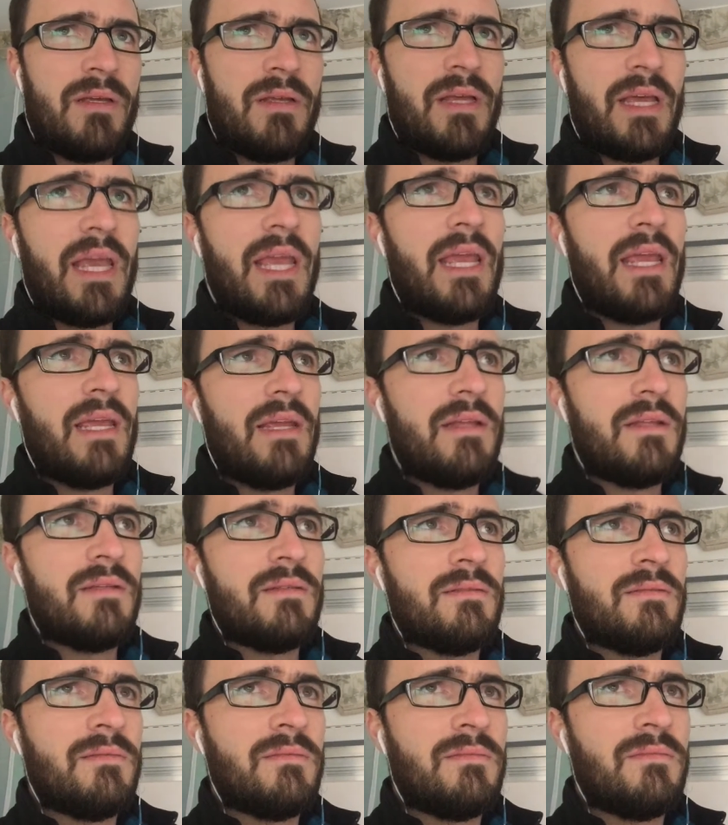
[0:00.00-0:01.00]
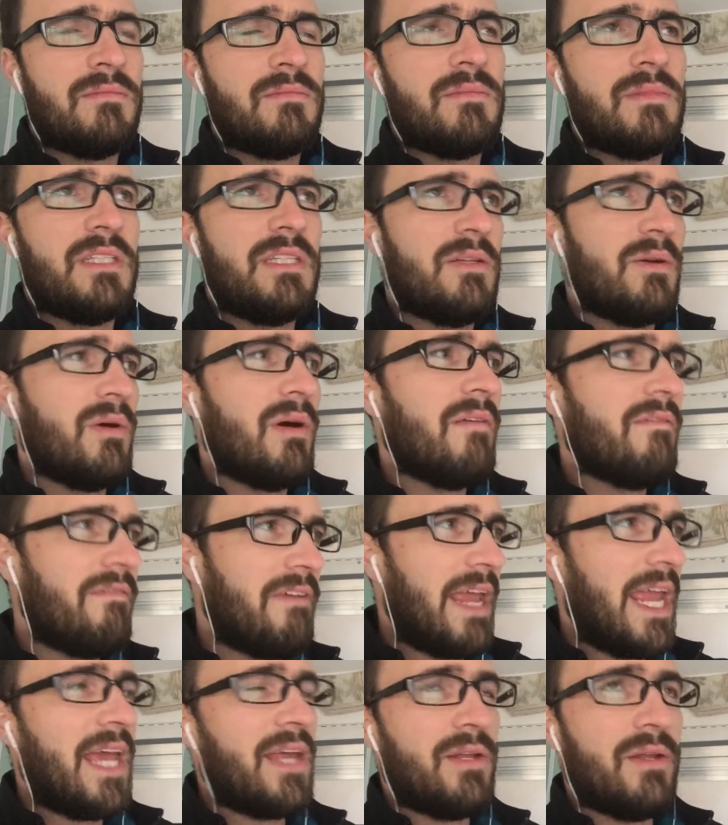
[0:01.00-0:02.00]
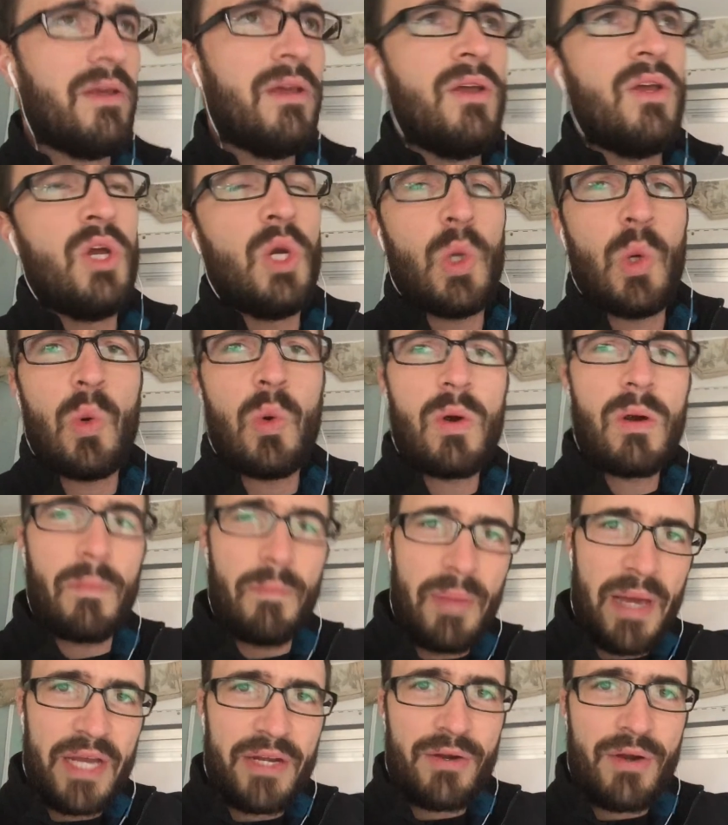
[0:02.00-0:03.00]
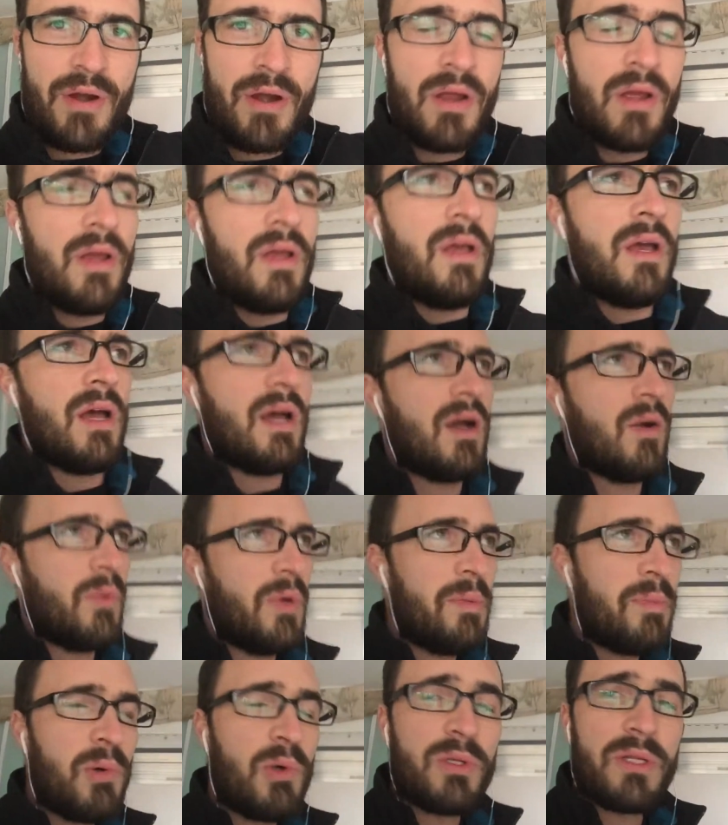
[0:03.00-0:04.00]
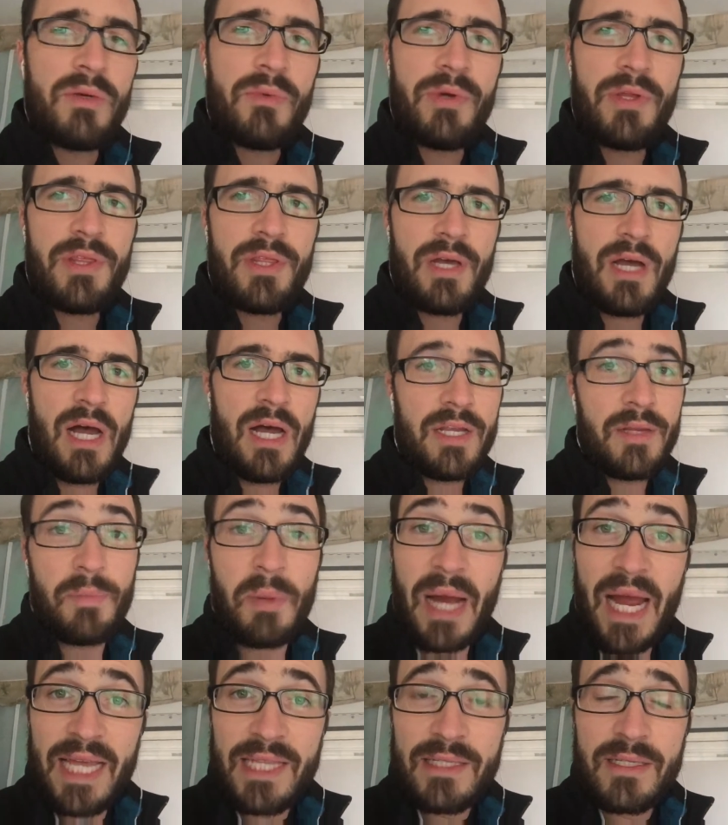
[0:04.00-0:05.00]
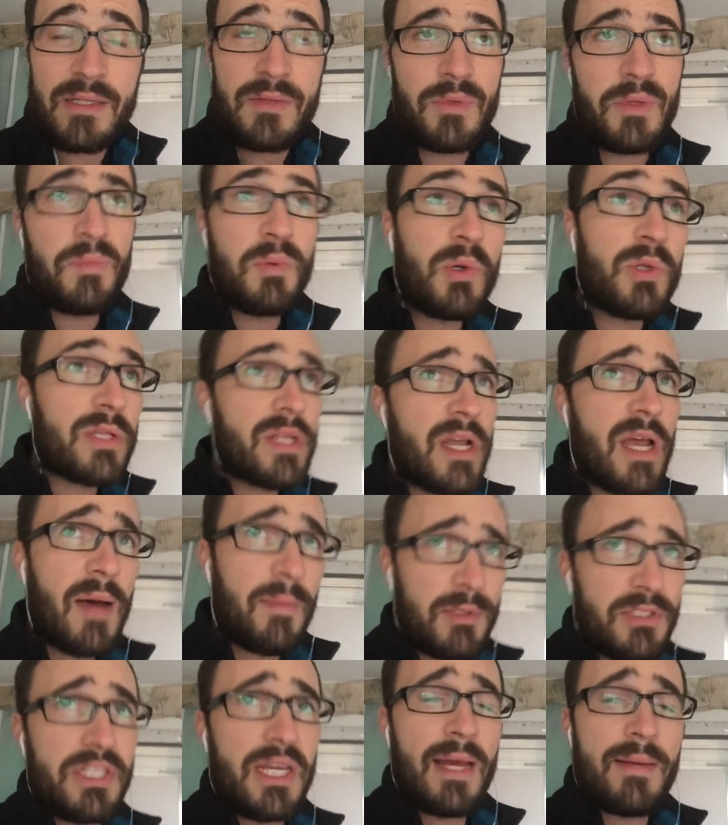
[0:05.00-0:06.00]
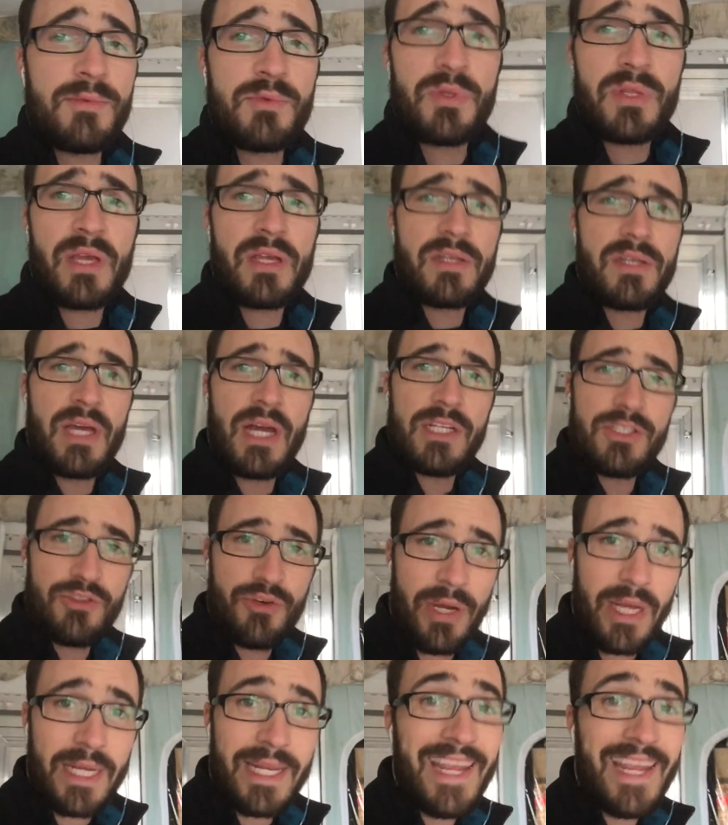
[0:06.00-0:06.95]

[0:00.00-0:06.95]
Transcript: van or better. We pulled it with a Honda Pilot. We pulled it a couple times with a Dodge Grand